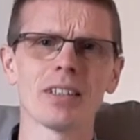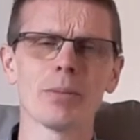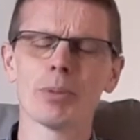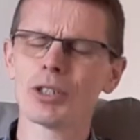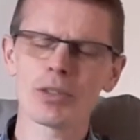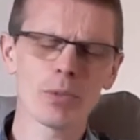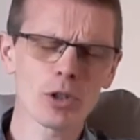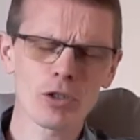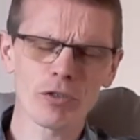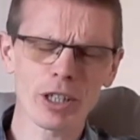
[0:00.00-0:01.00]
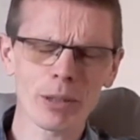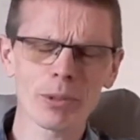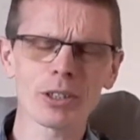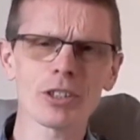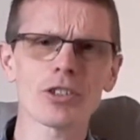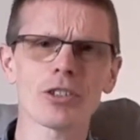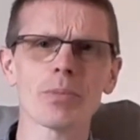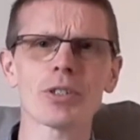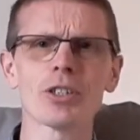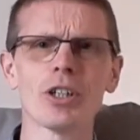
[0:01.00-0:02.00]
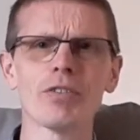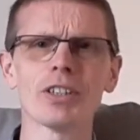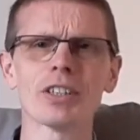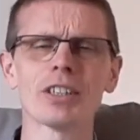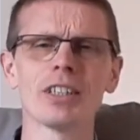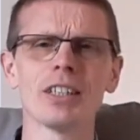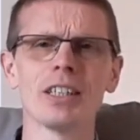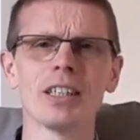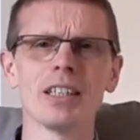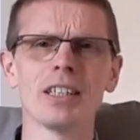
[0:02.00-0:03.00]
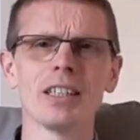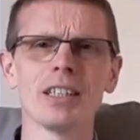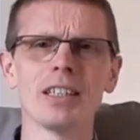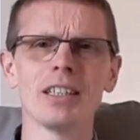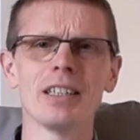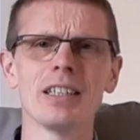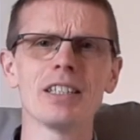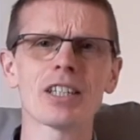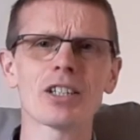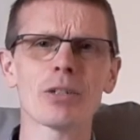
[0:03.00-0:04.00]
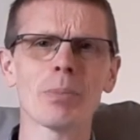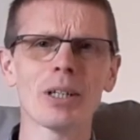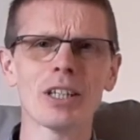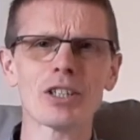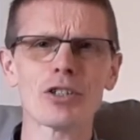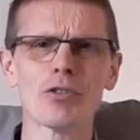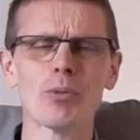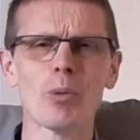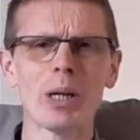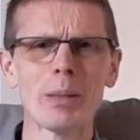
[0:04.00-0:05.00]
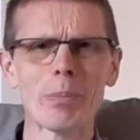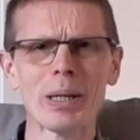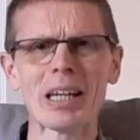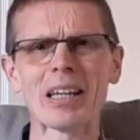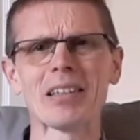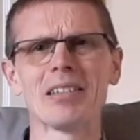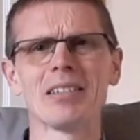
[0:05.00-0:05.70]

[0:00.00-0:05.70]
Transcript: But his most frequent description of it is as a place of weeping